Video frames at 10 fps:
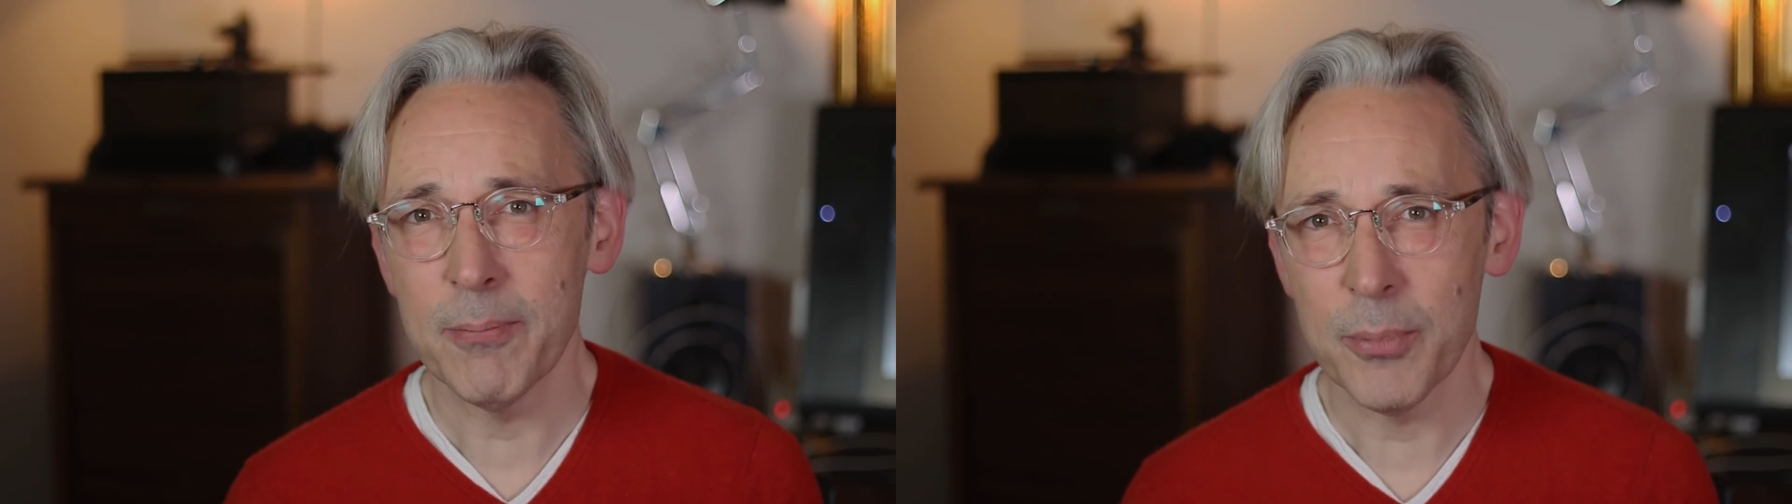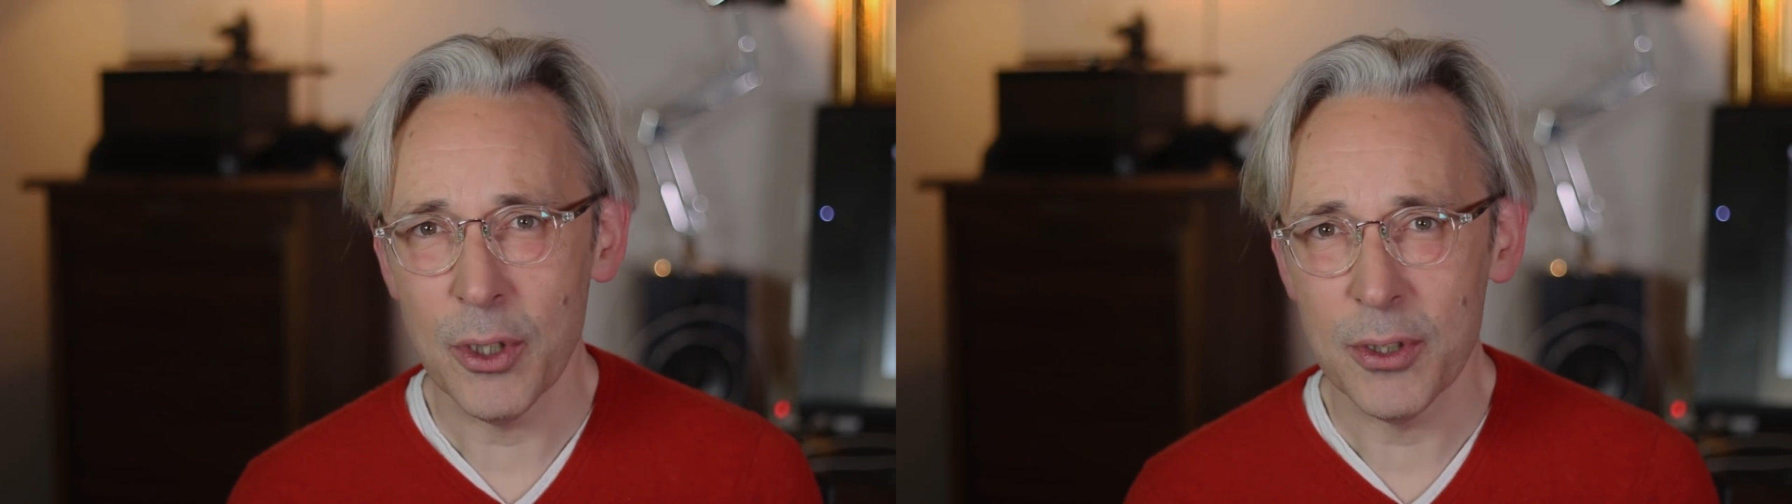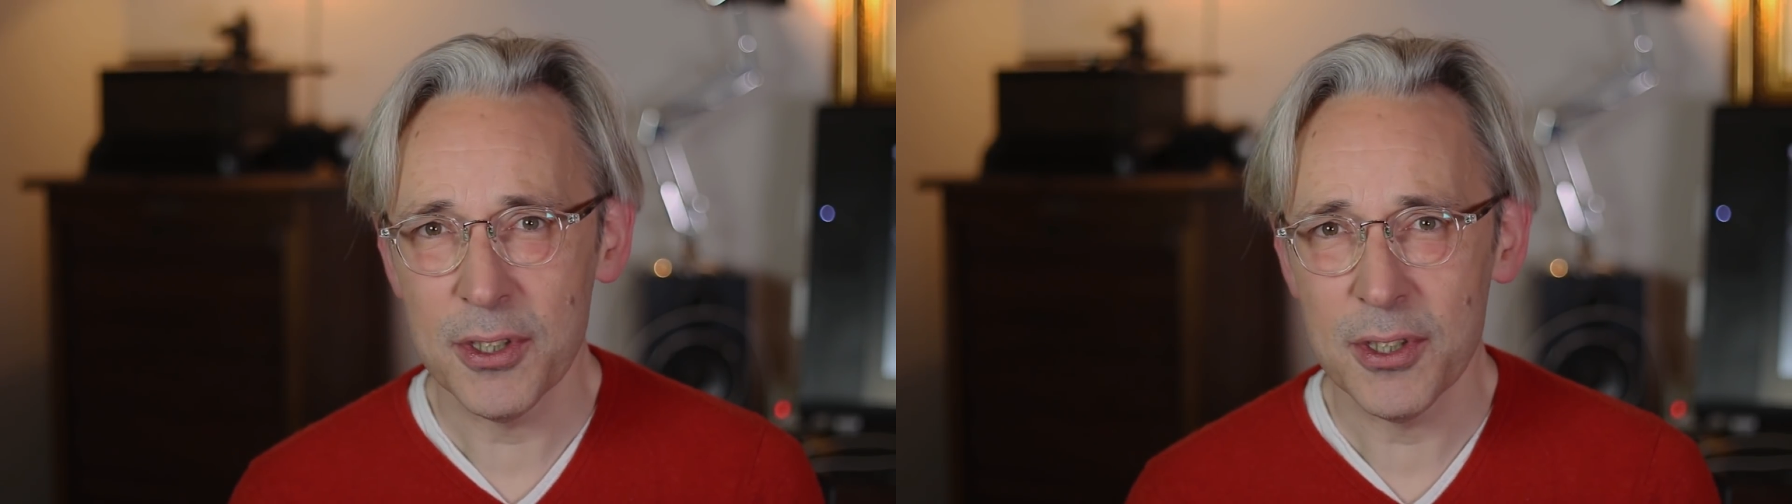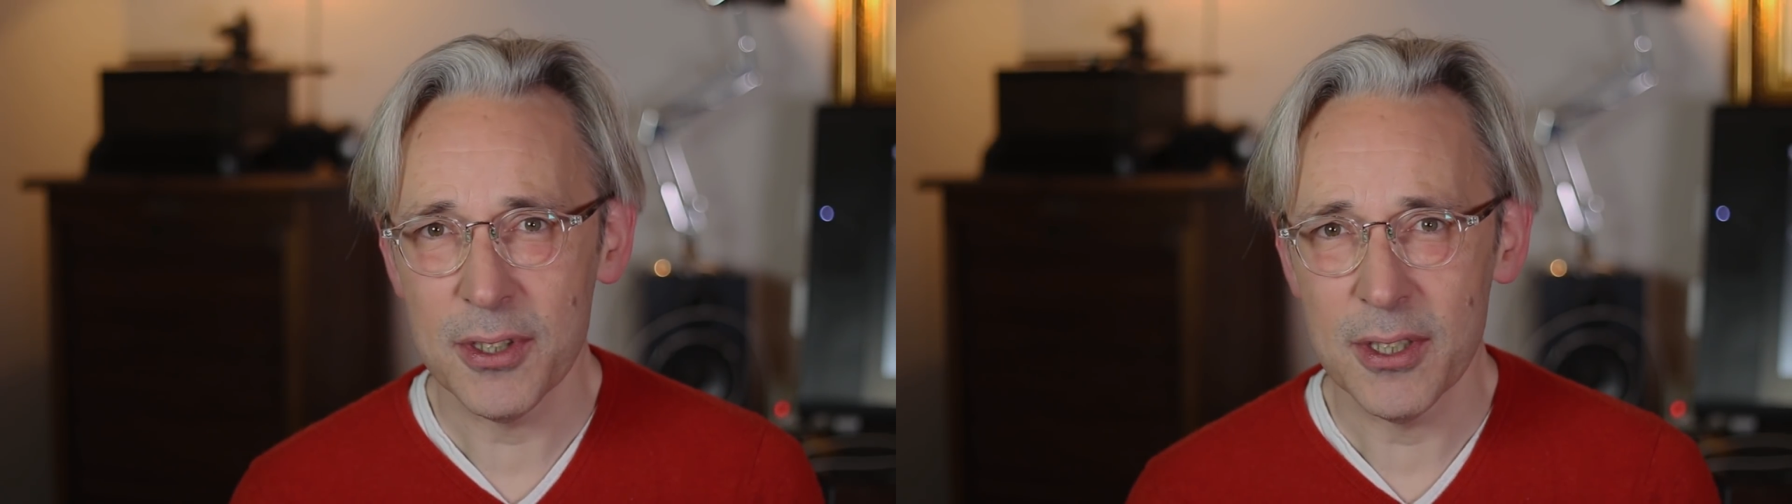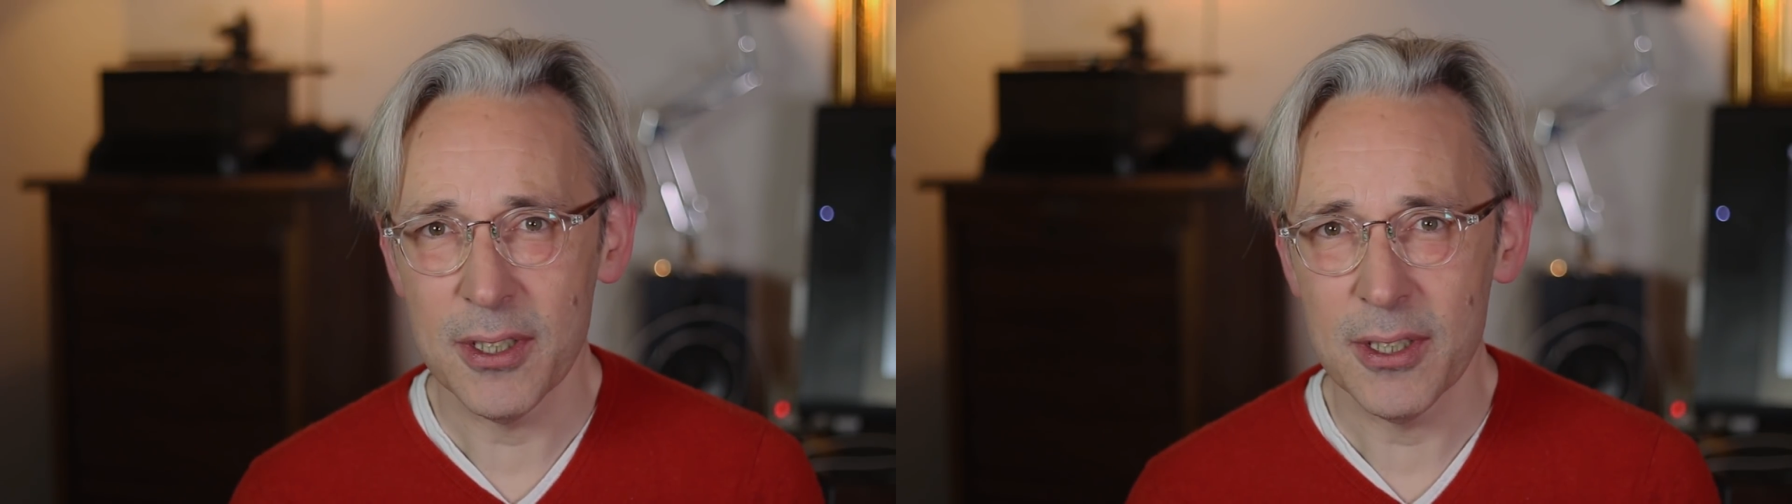bought
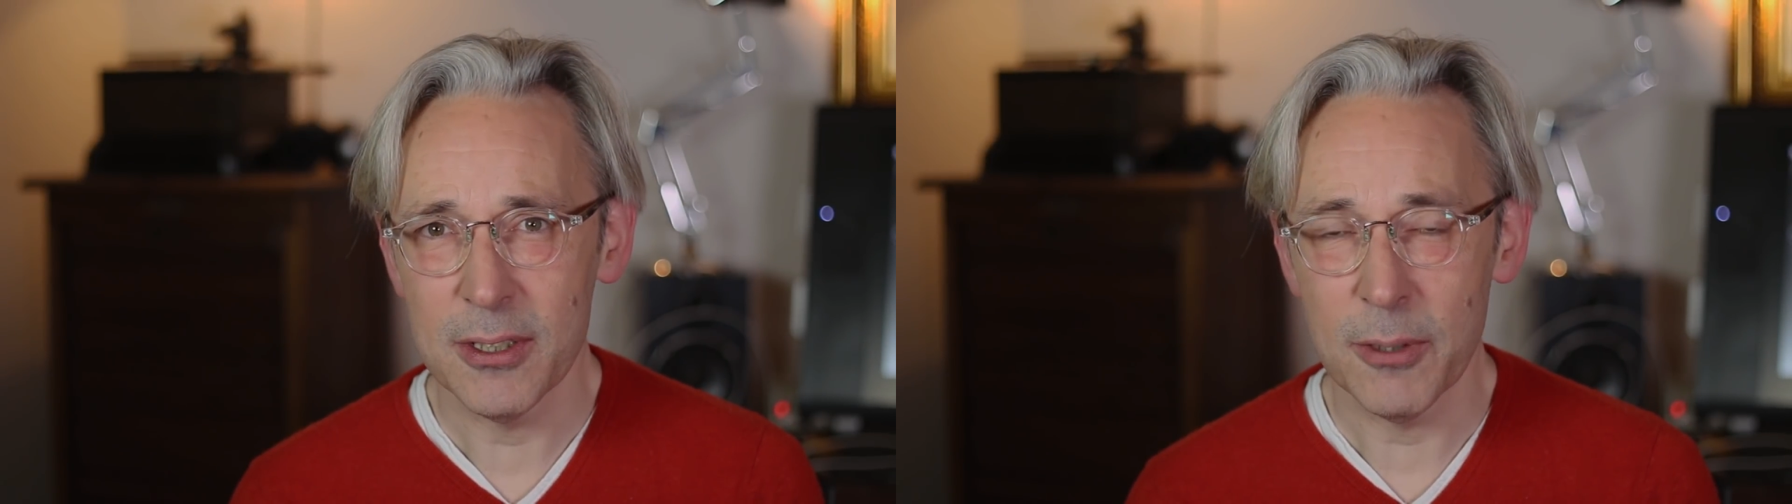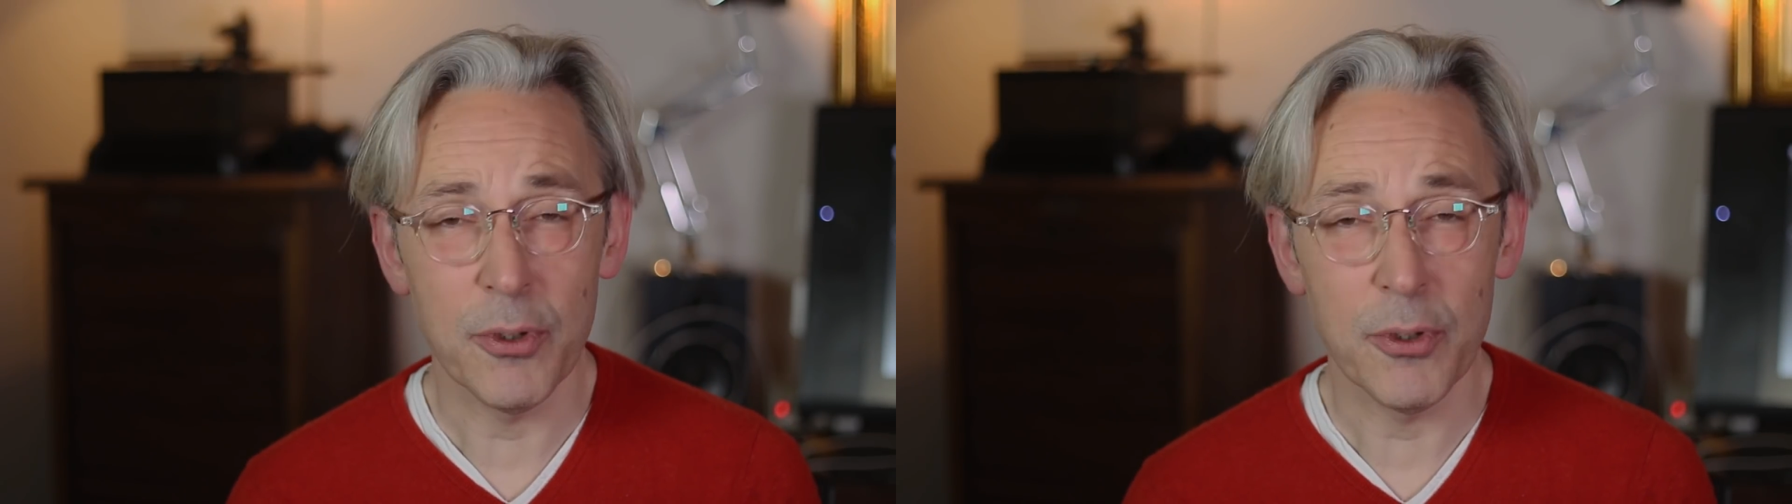the